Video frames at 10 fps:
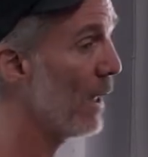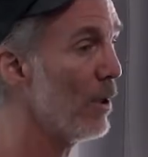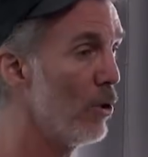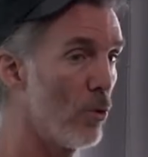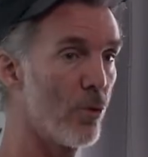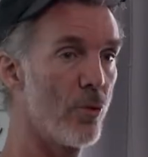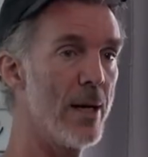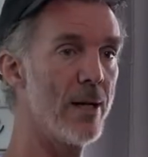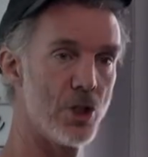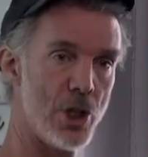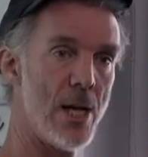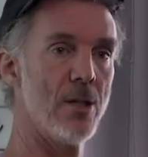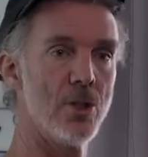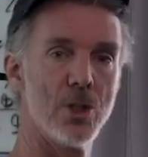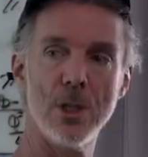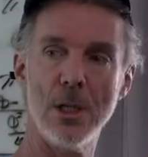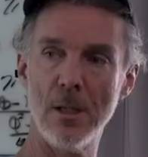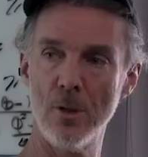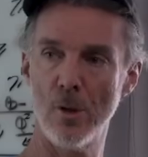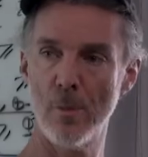it, you create a change
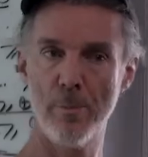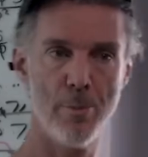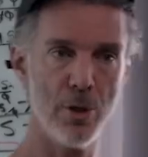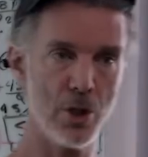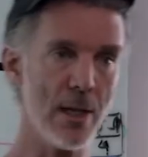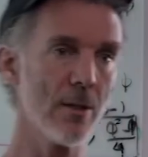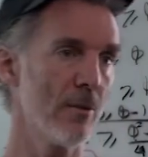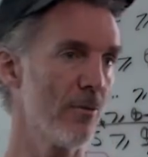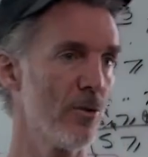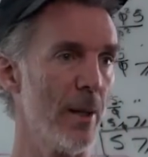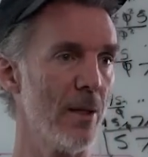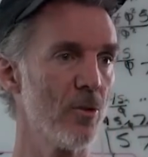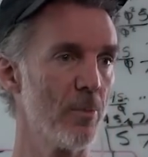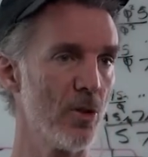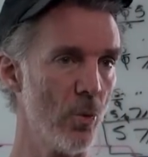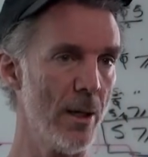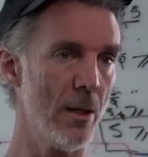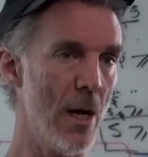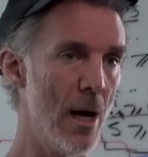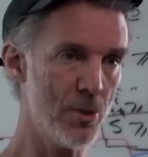in your projective space
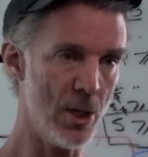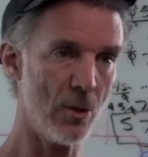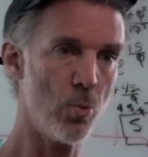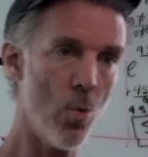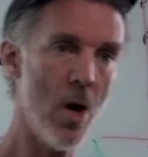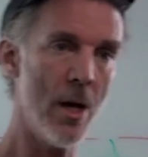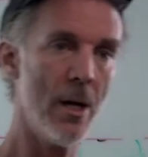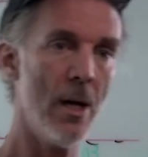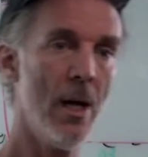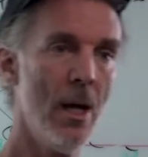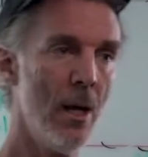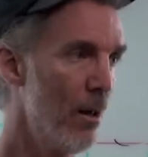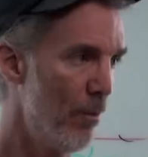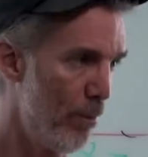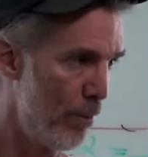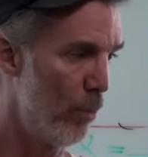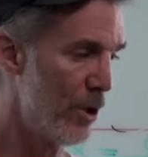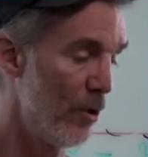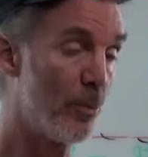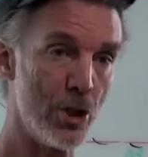between object 1,
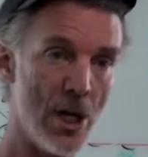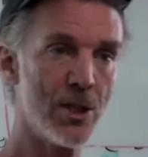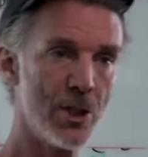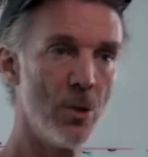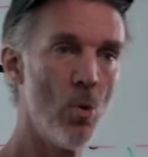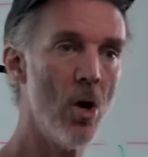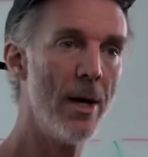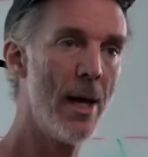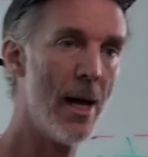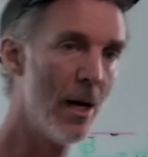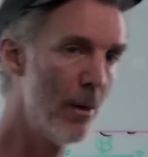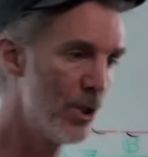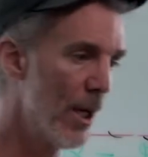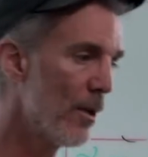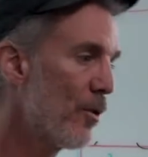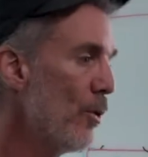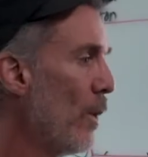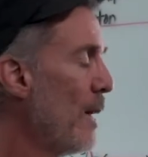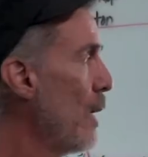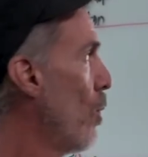which is projection 1, and object
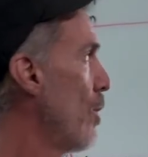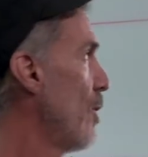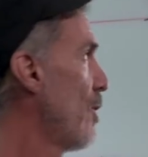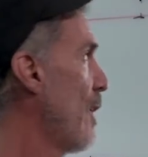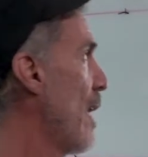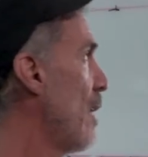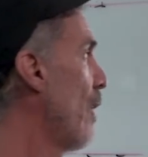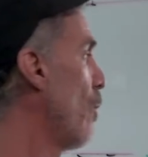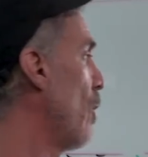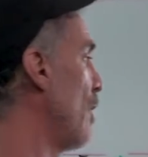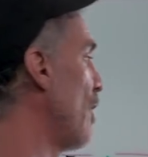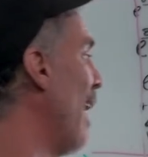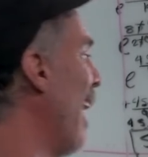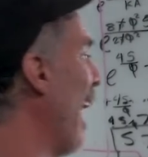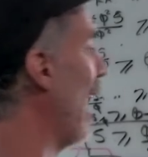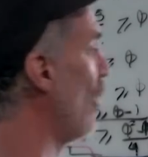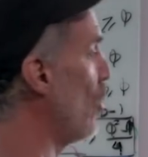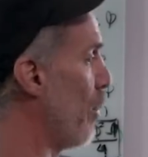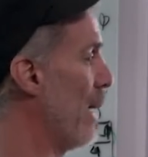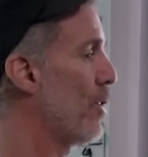2 in the ordered set. In other words, how
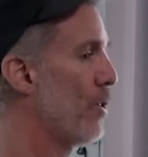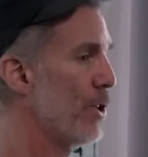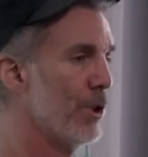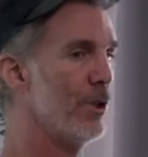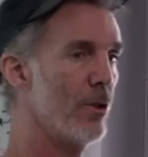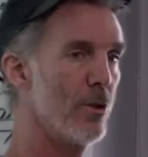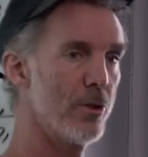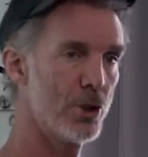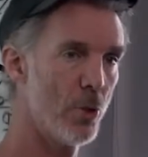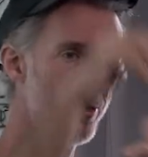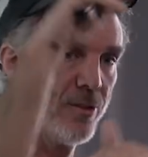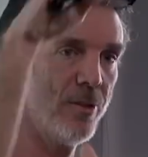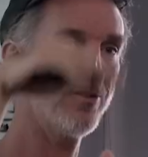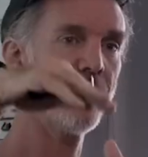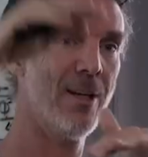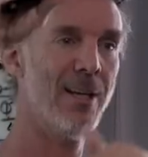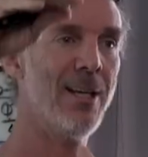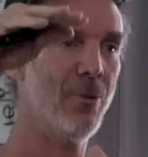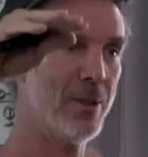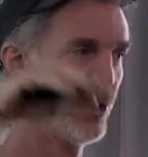you pick your choices
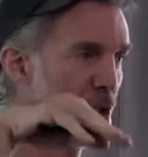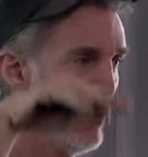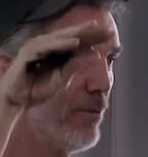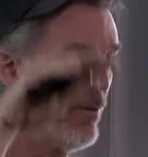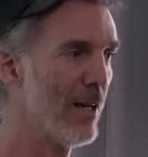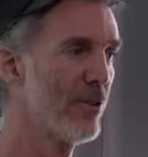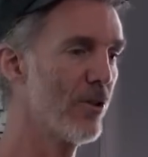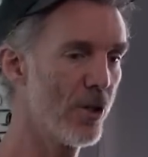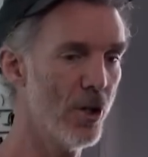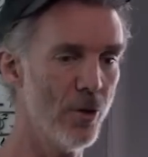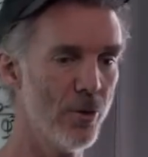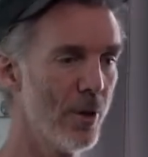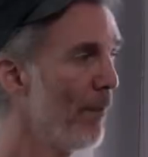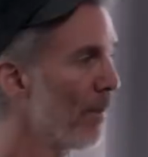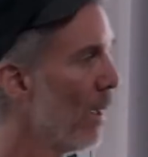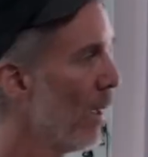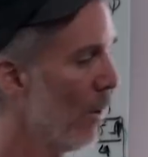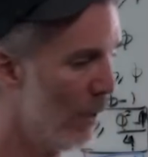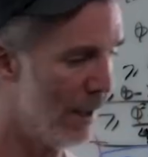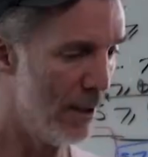with the shift vector code
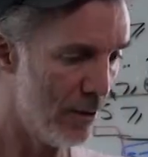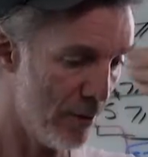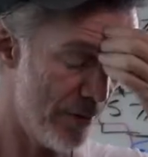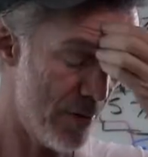related to